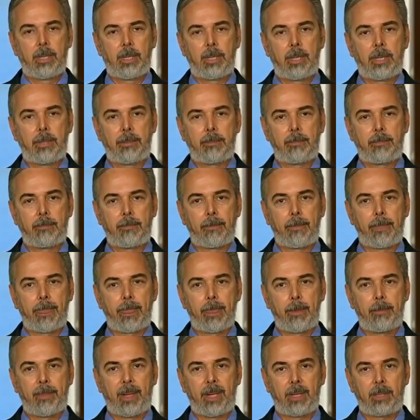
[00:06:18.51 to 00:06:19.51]
I
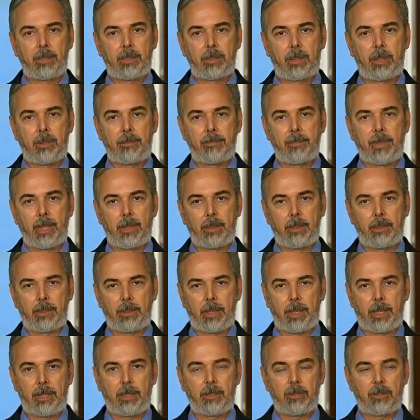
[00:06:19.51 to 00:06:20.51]

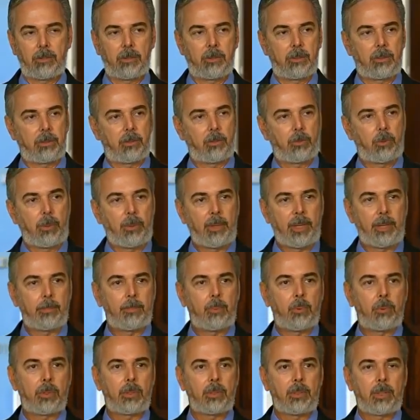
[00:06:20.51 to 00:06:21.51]
think it's extremely
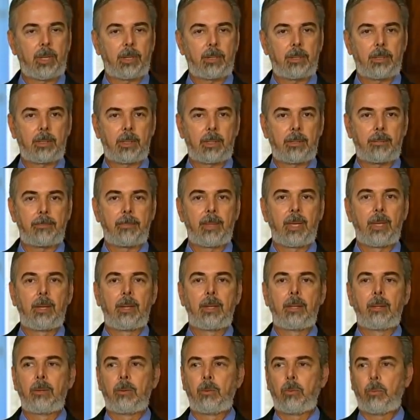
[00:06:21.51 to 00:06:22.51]
important that
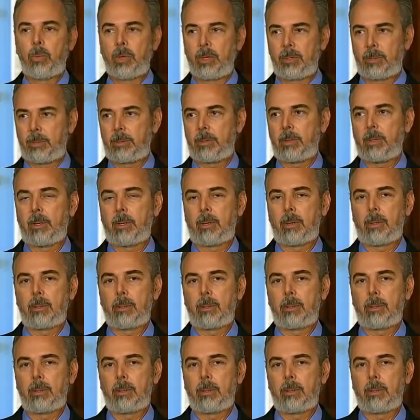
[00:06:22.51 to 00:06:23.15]
with